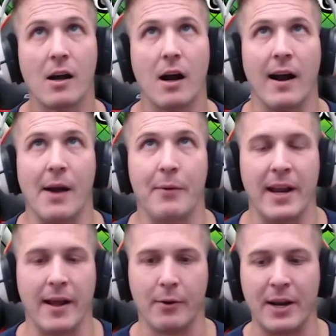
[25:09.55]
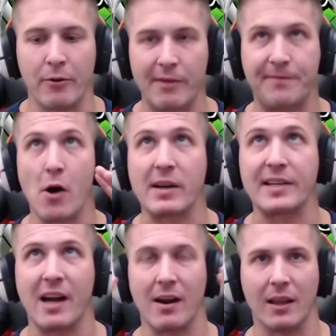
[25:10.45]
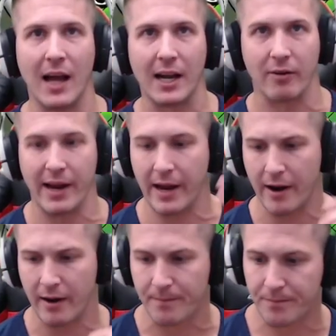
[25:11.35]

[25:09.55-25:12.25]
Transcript: All right, we need to, we need to refocus our luck right here.